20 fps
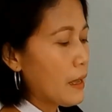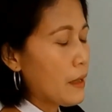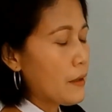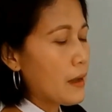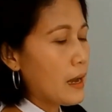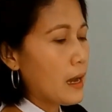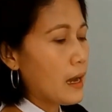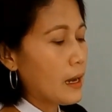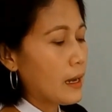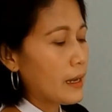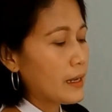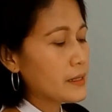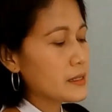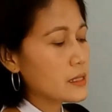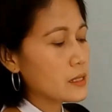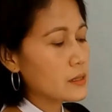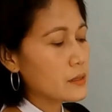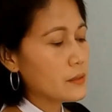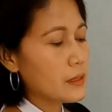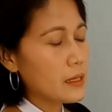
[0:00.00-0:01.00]

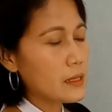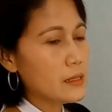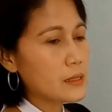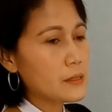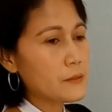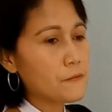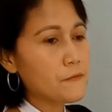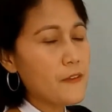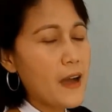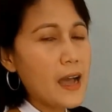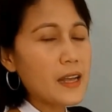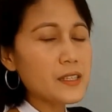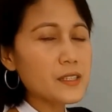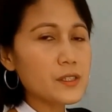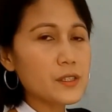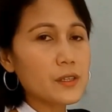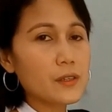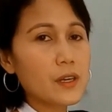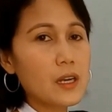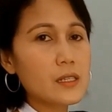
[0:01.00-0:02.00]
It's
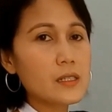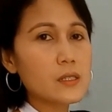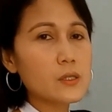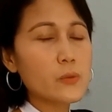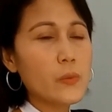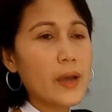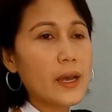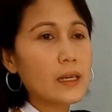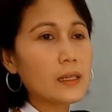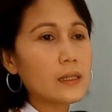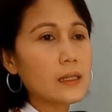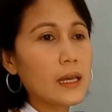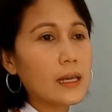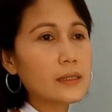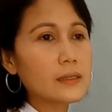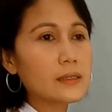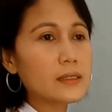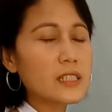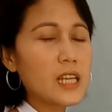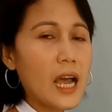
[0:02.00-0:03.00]
faster as well
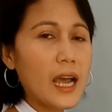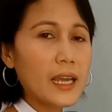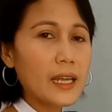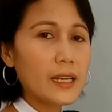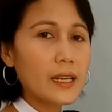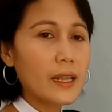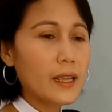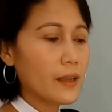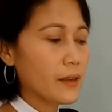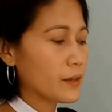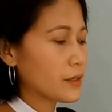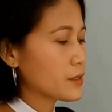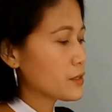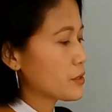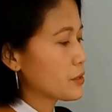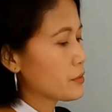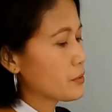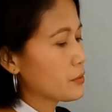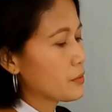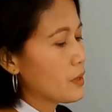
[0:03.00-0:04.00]
and tidier
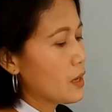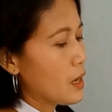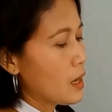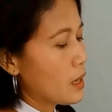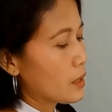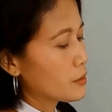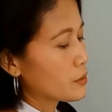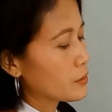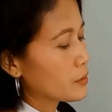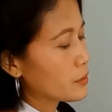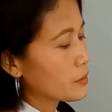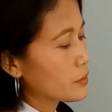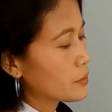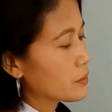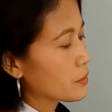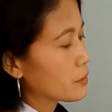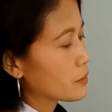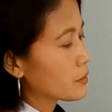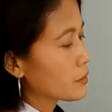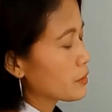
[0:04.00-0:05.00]
to
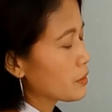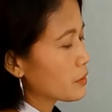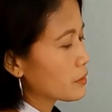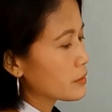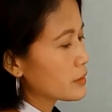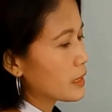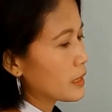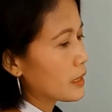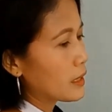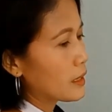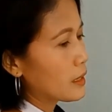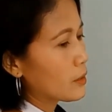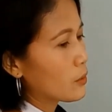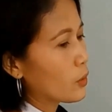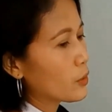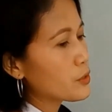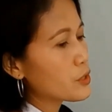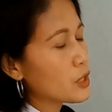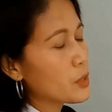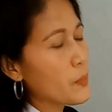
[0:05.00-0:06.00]
cook the
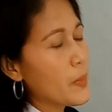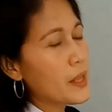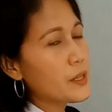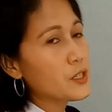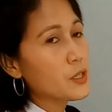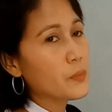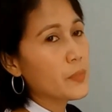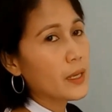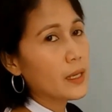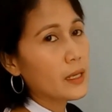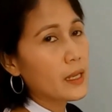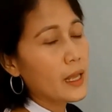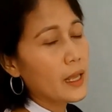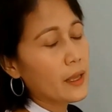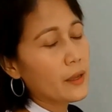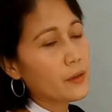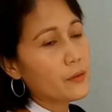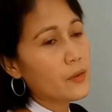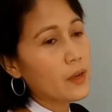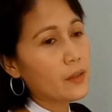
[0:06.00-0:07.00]
culture medium in
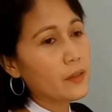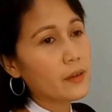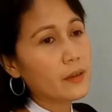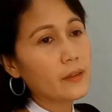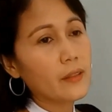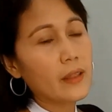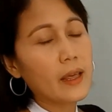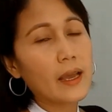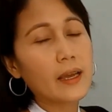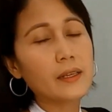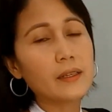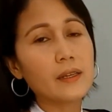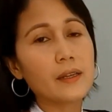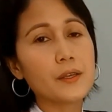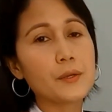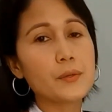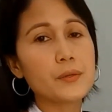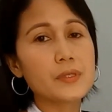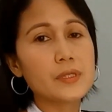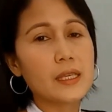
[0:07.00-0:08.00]
here rather than
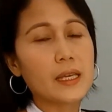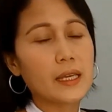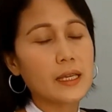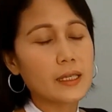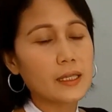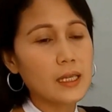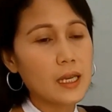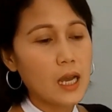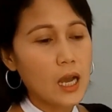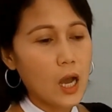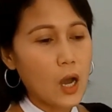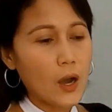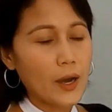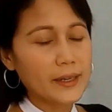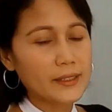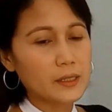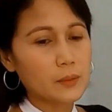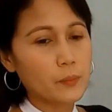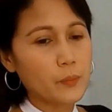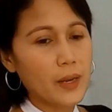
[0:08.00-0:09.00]
using
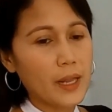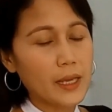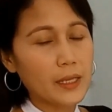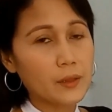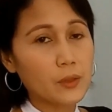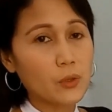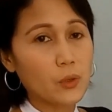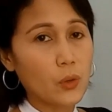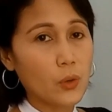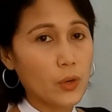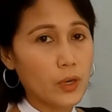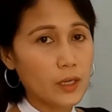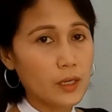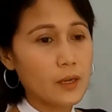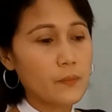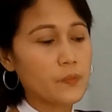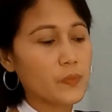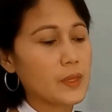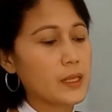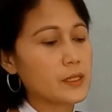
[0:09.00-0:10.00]
hot plate or
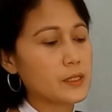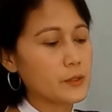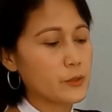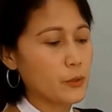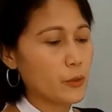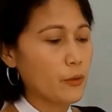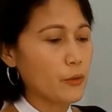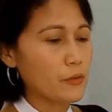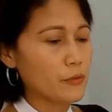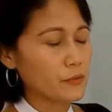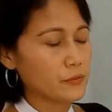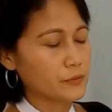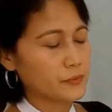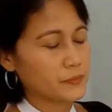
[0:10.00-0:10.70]
the stove.